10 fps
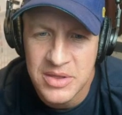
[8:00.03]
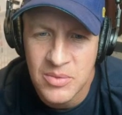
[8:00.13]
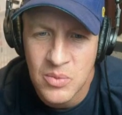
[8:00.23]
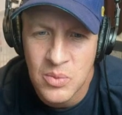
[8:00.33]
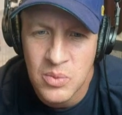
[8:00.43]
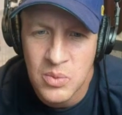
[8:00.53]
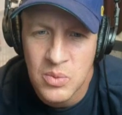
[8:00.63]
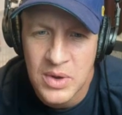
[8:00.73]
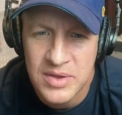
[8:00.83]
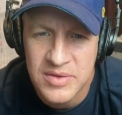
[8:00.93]
the
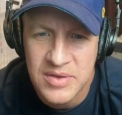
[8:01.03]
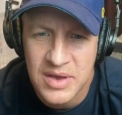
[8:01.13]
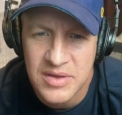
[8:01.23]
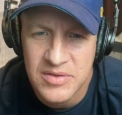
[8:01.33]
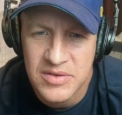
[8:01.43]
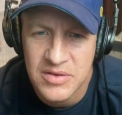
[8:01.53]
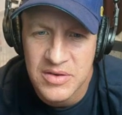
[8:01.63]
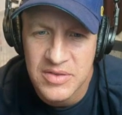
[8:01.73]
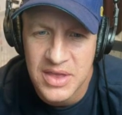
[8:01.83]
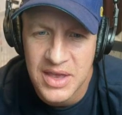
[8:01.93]
White Sox
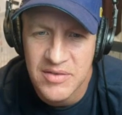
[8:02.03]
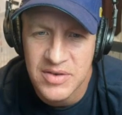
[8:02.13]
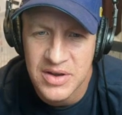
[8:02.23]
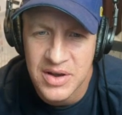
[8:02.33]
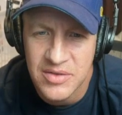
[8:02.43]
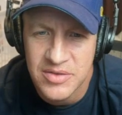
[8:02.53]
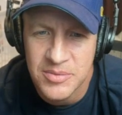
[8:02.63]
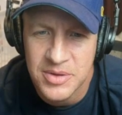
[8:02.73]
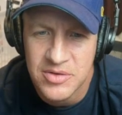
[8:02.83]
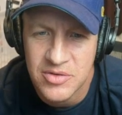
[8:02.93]
series. They haven't announced the
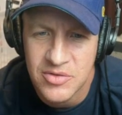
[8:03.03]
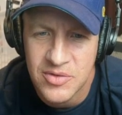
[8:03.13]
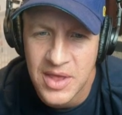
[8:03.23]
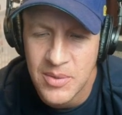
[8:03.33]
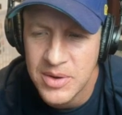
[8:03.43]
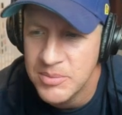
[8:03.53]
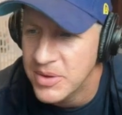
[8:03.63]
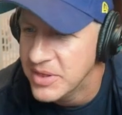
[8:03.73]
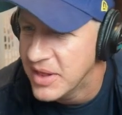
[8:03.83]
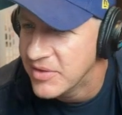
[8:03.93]
pitchers for that one,
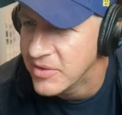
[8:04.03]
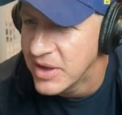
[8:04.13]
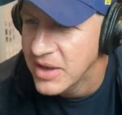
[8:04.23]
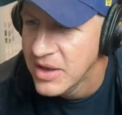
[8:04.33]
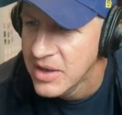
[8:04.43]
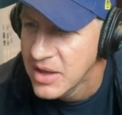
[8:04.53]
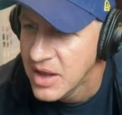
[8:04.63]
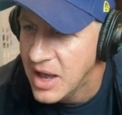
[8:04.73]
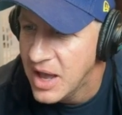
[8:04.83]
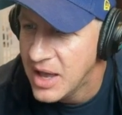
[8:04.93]
but that's okay.
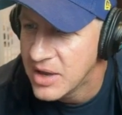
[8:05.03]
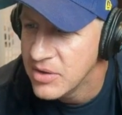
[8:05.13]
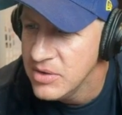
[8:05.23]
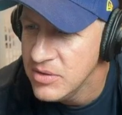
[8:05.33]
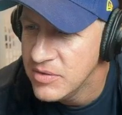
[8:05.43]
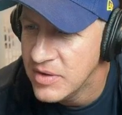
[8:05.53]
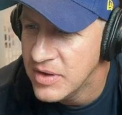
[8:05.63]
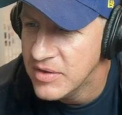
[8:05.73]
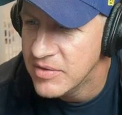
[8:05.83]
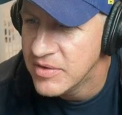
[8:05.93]
Good news
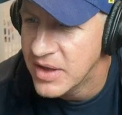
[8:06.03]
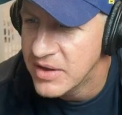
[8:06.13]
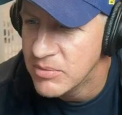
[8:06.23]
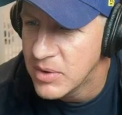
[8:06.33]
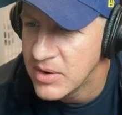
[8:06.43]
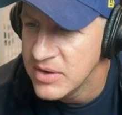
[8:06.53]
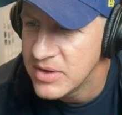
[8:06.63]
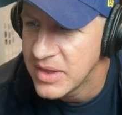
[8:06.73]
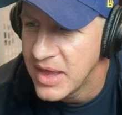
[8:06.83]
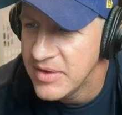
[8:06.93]
is Roddy
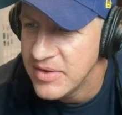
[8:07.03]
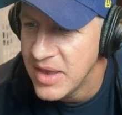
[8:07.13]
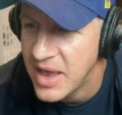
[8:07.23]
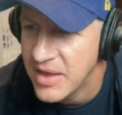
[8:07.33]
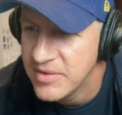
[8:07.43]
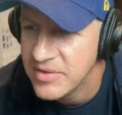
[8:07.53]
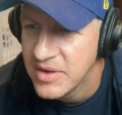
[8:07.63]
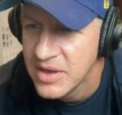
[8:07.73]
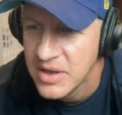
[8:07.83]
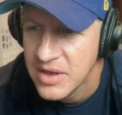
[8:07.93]
Tellez has
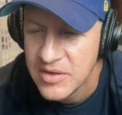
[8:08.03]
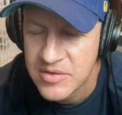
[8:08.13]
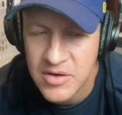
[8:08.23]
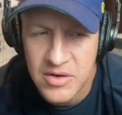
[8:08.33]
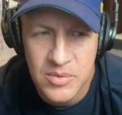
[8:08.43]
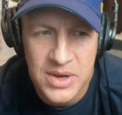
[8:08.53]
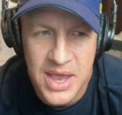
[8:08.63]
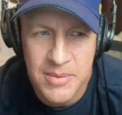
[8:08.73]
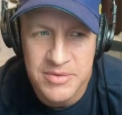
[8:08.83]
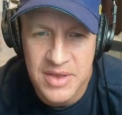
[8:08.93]
started
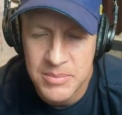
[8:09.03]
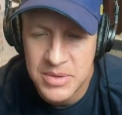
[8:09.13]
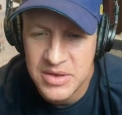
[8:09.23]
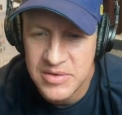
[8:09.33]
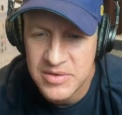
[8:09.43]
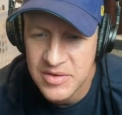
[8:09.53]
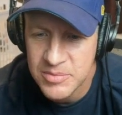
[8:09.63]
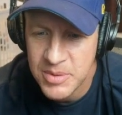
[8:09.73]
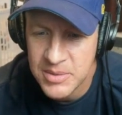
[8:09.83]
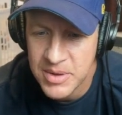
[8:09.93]
rehab assignment. He's going to
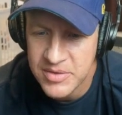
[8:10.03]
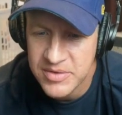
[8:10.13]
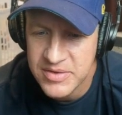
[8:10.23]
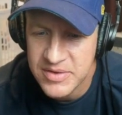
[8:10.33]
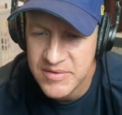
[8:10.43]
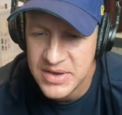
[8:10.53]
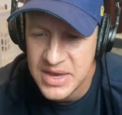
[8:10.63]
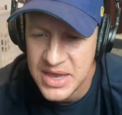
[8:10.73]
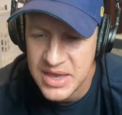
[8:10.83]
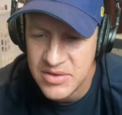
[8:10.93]
spend about 7
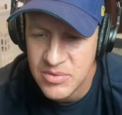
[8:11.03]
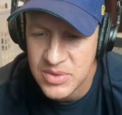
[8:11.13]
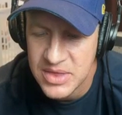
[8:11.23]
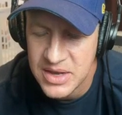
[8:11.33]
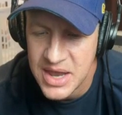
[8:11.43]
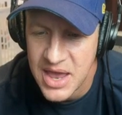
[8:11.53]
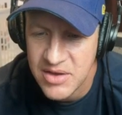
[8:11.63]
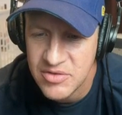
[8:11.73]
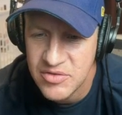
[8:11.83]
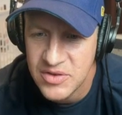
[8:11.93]
days with the
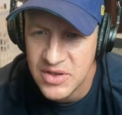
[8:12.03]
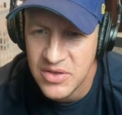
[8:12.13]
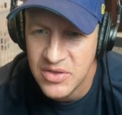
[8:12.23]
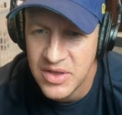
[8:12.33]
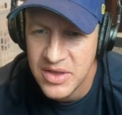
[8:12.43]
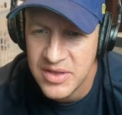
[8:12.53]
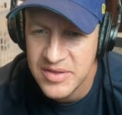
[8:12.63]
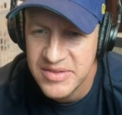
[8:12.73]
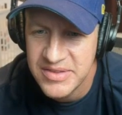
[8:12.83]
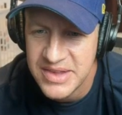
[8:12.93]
Nashville
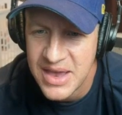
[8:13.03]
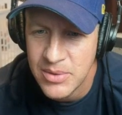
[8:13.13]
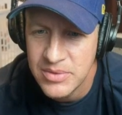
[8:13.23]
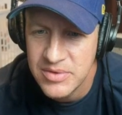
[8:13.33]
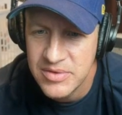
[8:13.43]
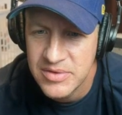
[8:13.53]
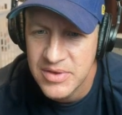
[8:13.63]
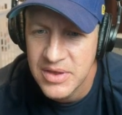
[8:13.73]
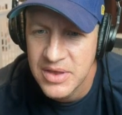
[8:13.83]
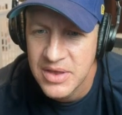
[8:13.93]
Sounds.
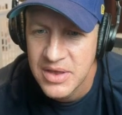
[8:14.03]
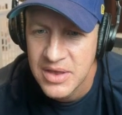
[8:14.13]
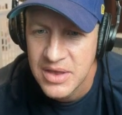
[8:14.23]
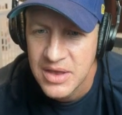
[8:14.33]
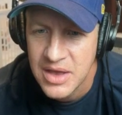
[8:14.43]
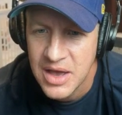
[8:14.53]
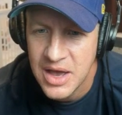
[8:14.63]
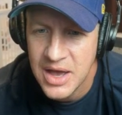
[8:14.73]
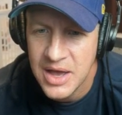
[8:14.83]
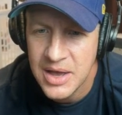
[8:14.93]

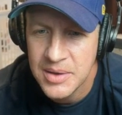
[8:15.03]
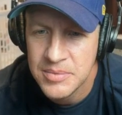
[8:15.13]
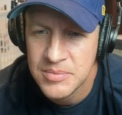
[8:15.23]
August